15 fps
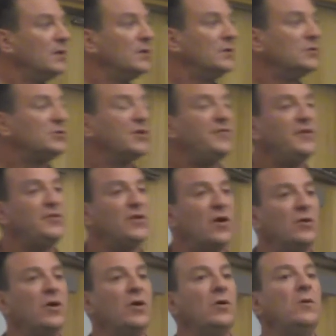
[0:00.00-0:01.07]
So if you don't
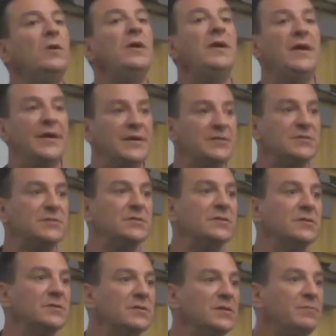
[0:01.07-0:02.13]
know who he is,
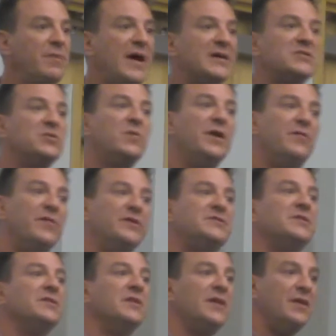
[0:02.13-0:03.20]
passed away
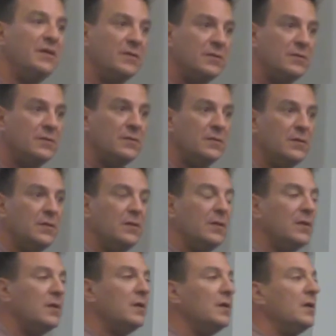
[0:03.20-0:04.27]
recently,
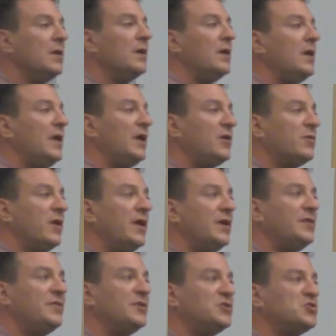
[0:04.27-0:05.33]
he
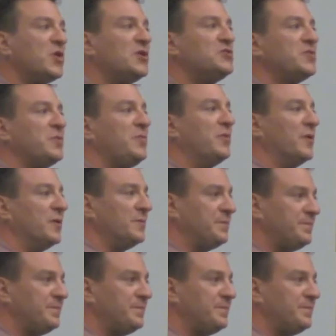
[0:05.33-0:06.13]
created the Drudge Report.